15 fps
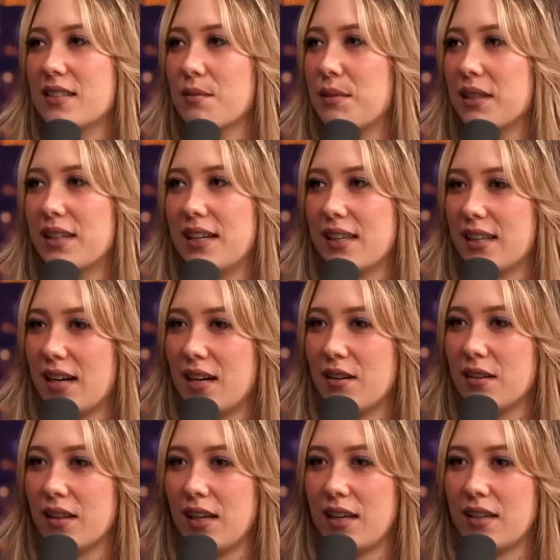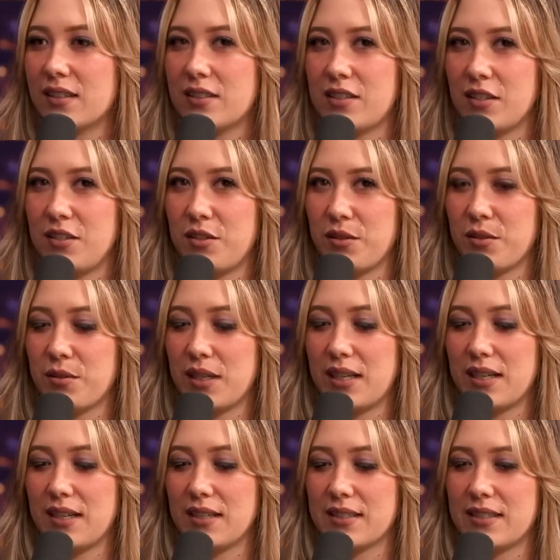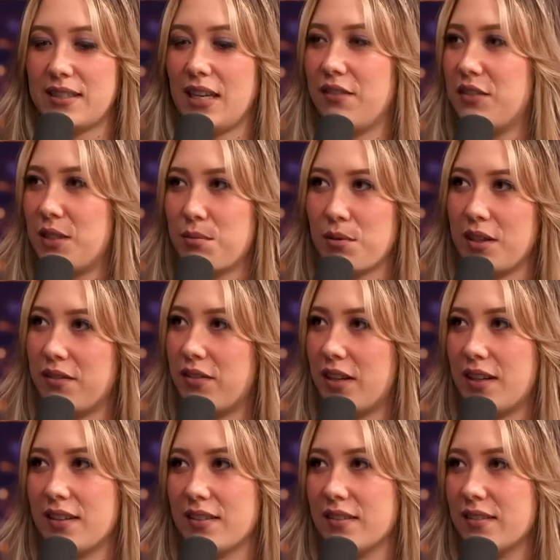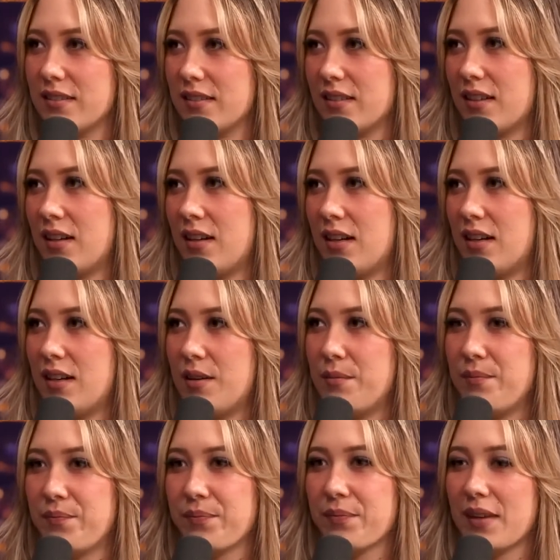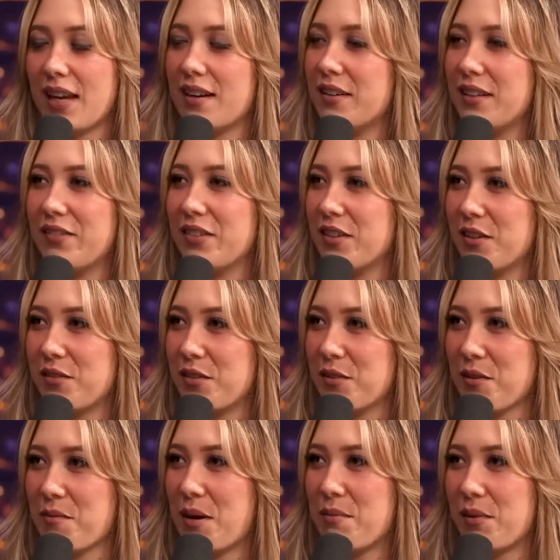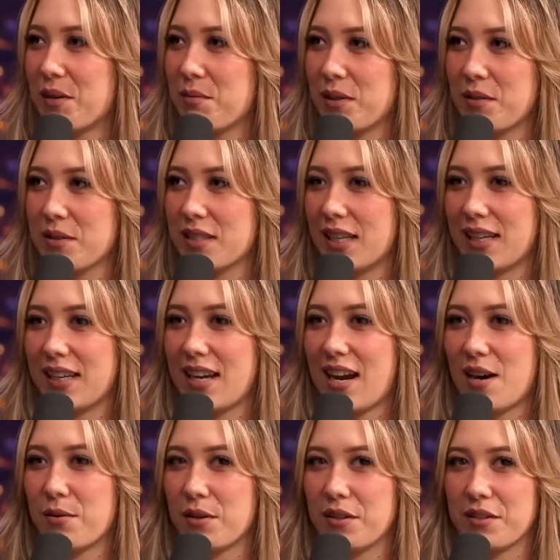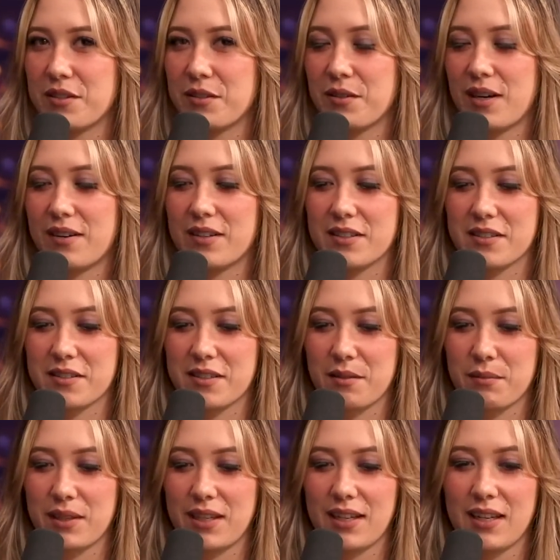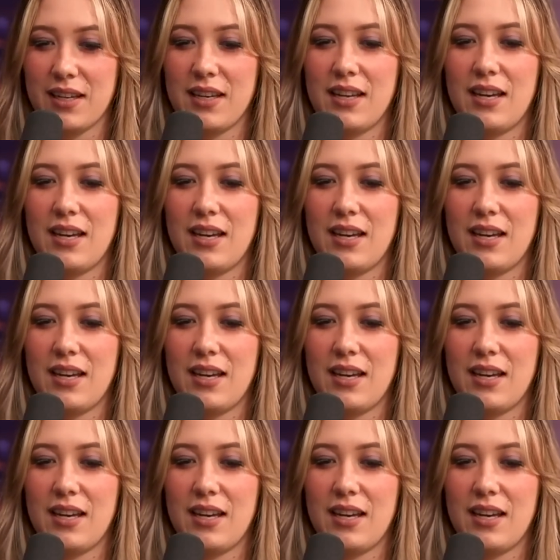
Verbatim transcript: night, something like that, like to do a safety briefing. Um, I don't even know if you remember, but it was like an hour or two hours or something.